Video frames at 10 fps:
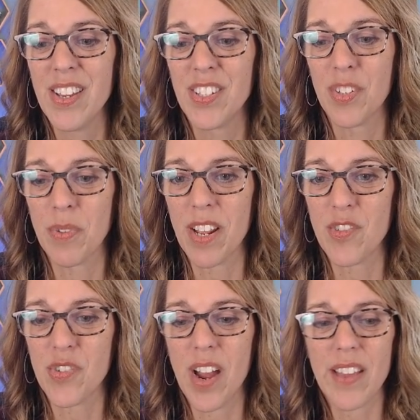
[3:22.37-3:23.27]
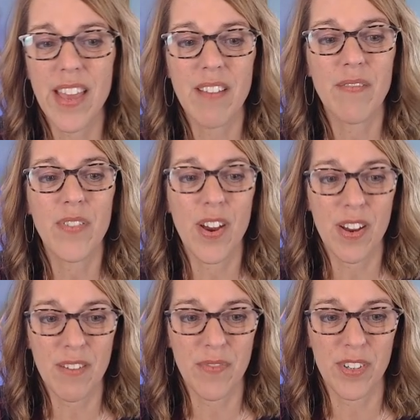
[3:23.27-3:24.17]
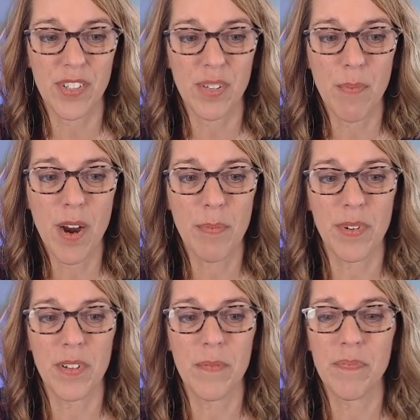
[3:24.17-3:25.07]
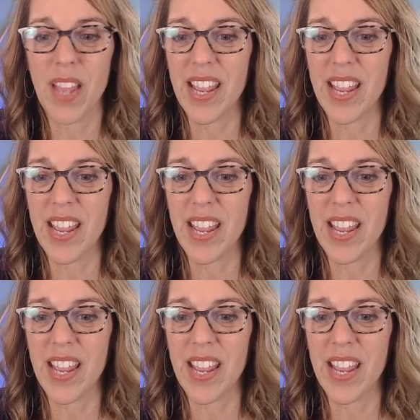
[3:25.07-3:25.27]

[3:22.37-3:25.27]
So when I draw that very first marble,